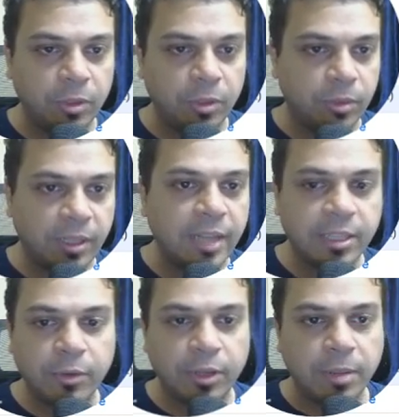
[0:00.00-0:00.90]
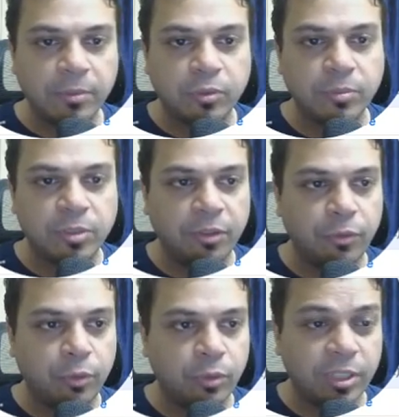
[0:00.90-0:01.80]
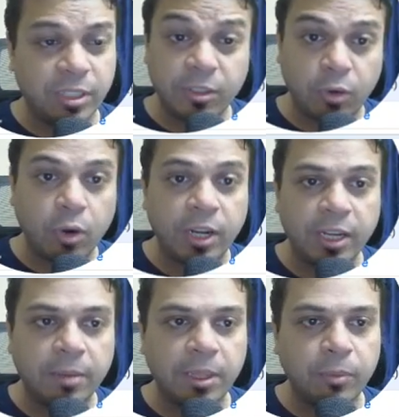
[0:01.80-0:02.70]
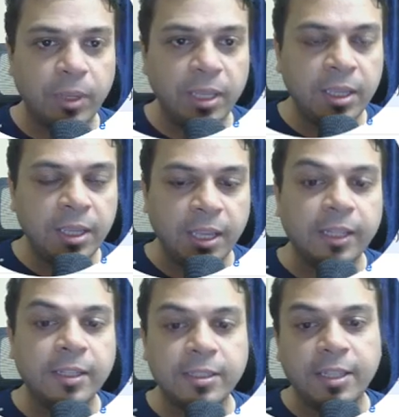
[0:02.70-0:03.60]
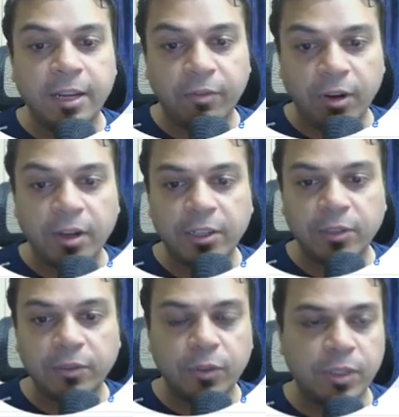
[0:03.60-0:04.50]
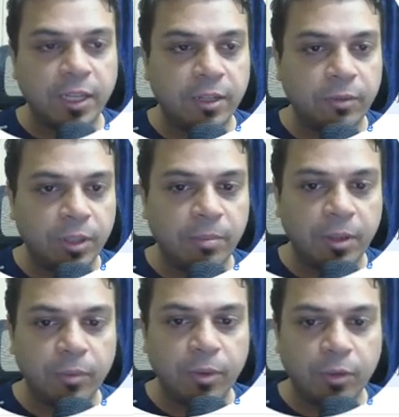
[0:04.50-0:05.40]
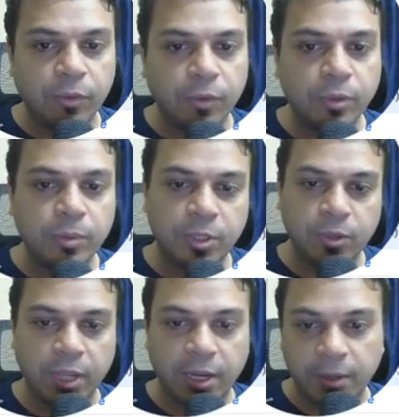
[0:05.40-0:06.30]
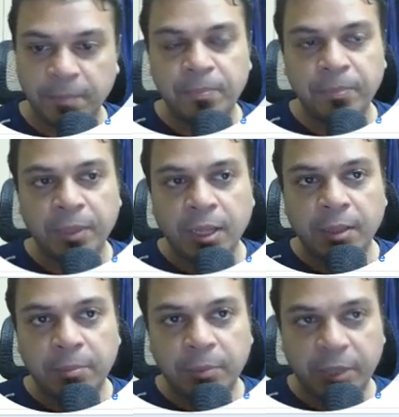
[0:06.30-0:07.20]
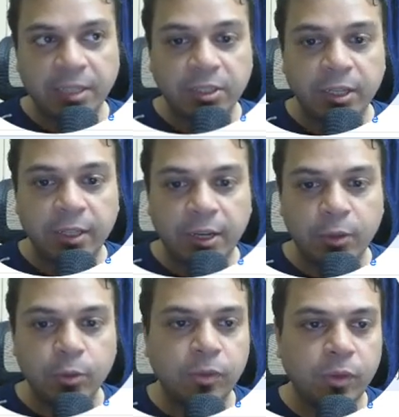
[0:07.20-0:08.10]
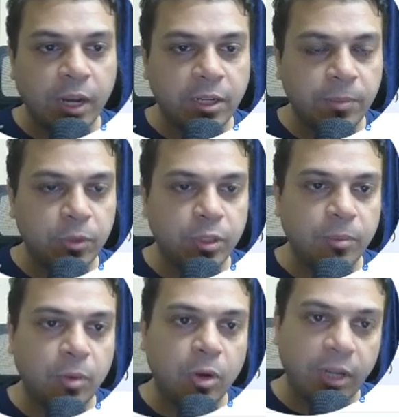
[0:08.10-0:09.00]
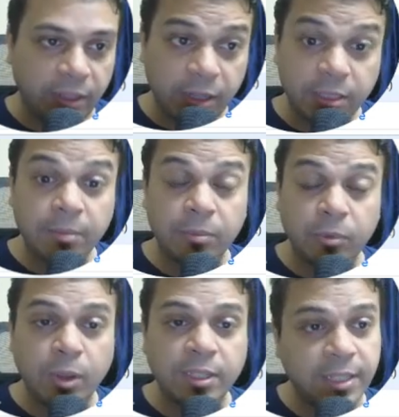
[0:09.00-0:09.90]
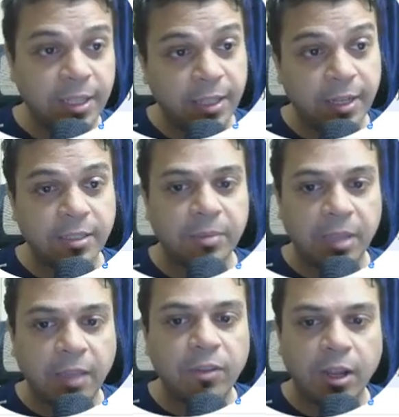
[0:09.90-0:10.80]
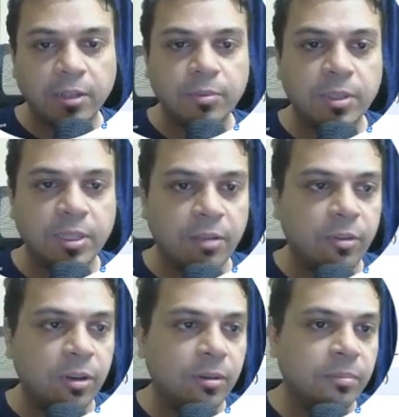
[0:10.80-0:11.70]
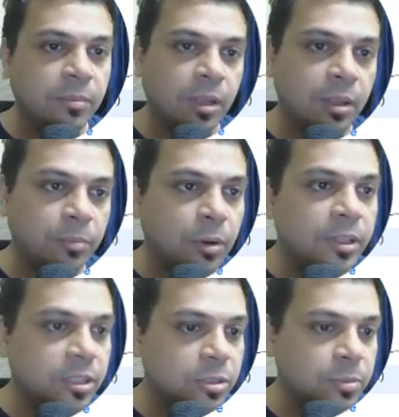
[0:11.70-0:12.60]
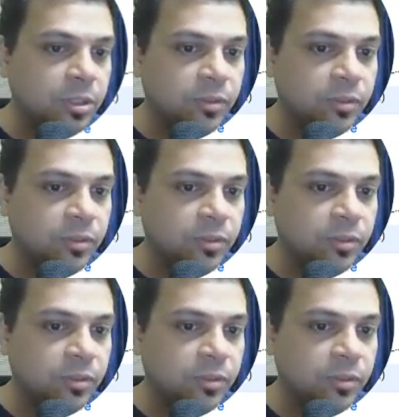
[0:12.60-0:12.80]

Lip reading: that's how it comes from GA4. This is raw data, by the way, and that's the advantage of using it within BigQuery, of course, which you can potentially then use for attribution modeling. There are some nuances and there are some caveats which I will probably touch upon this